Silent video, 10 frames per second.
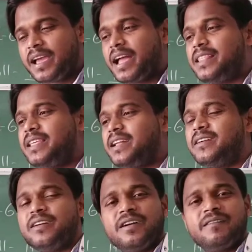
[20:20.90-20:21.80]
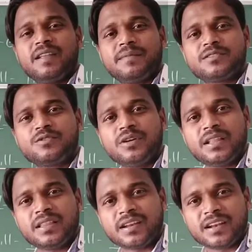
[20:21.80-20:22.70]
and they are very much good
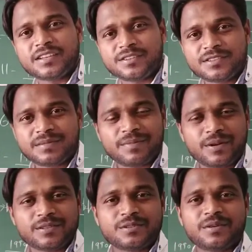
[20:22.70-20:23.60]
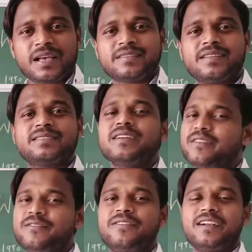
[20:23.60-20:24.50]
in the relationship also, as well as
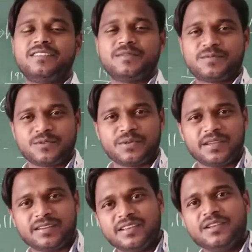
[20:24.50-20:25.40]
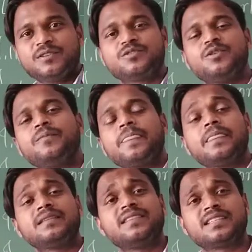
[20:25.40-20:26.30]
friendship too here. So
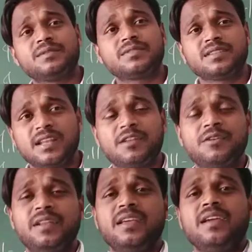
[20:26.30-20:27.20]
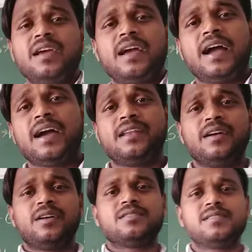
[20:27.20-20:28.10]
this lecture was till here only, and
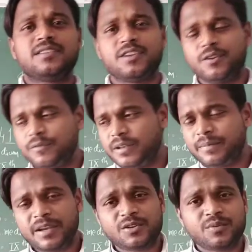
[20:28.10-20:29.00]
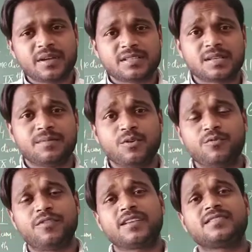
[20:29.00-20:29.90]
chalo, we'll meet you in some new
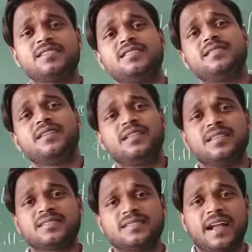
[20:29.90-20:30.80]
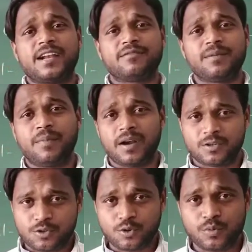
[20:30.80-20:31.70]
fresh lesson. This is the end of the
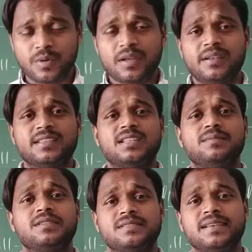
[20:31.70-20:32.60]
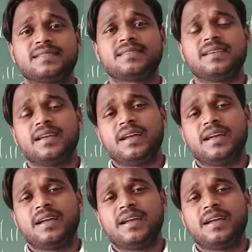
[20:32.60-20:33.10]
part 2, lesson number 6,